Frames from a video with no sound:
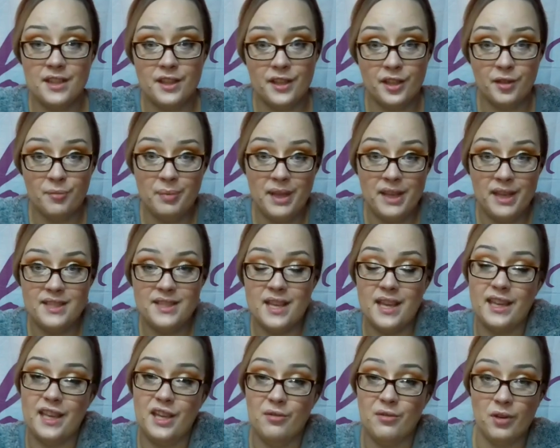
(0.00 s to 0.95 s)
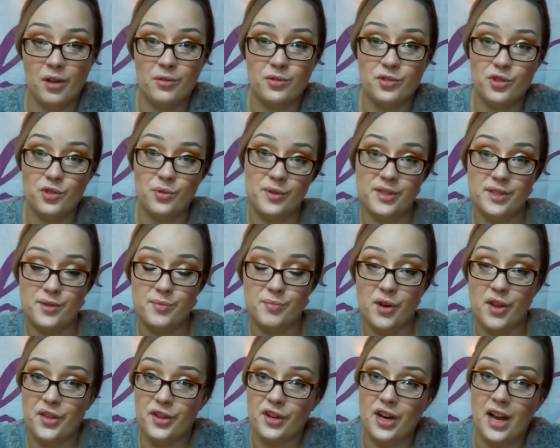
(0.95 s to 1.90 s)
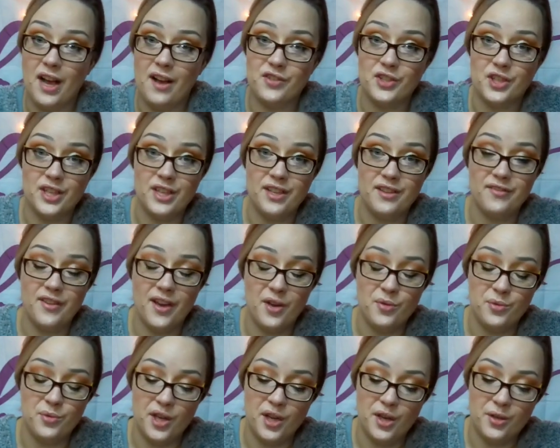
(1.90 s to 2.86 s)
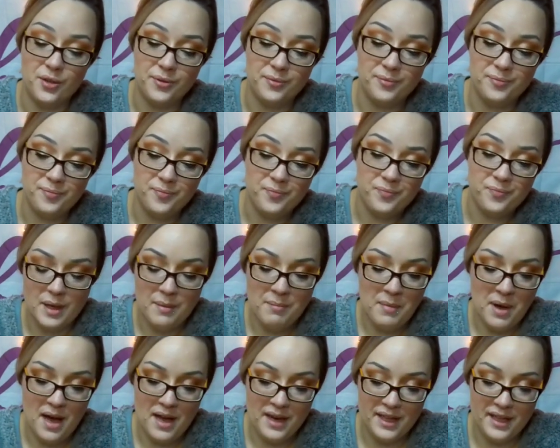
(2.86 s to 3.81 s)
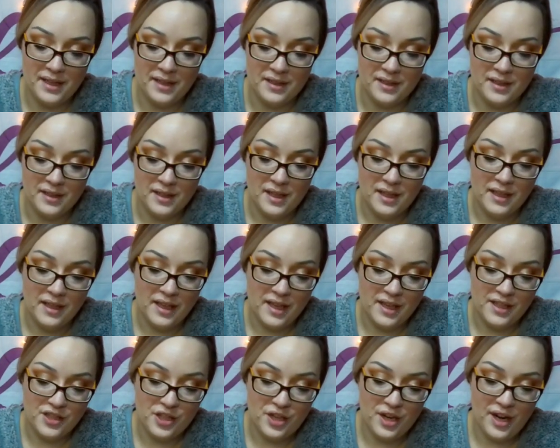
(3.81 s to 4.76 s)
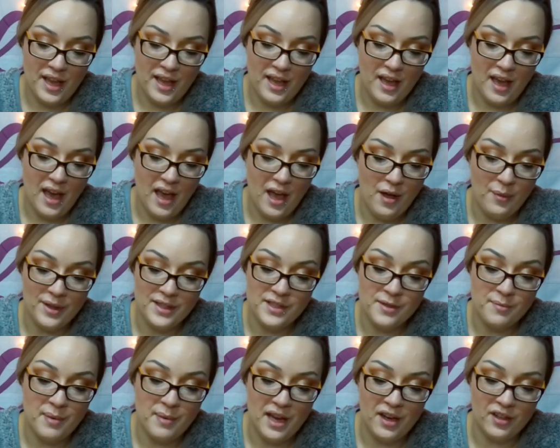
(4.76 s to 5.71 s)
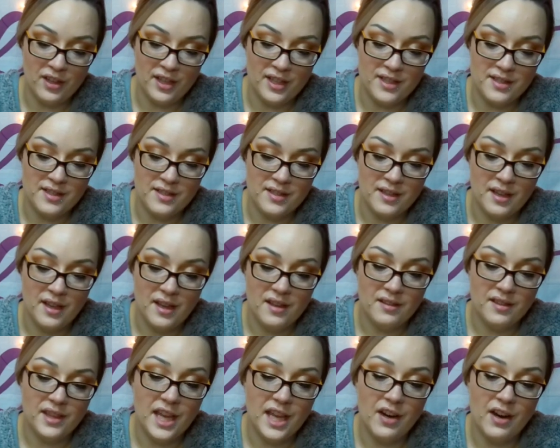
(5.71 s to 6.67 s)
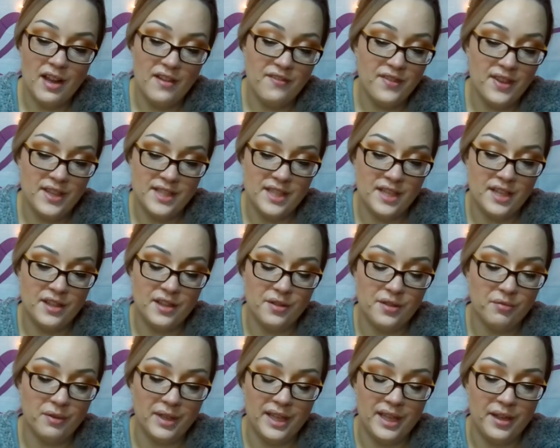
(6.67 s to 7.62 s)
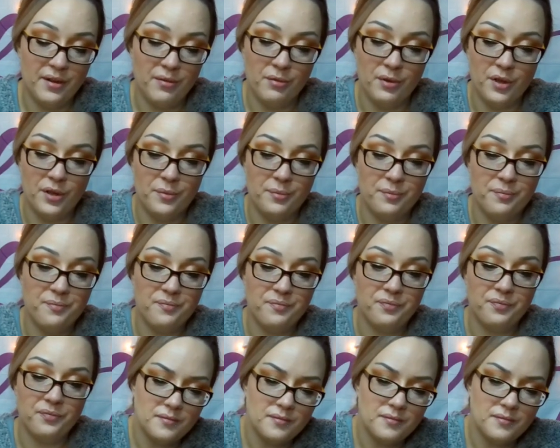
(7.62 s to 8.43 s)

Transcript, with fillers: is a little piece that he wrote to his brother after he found out Madi yesterday I went to Paris there I visited the reading room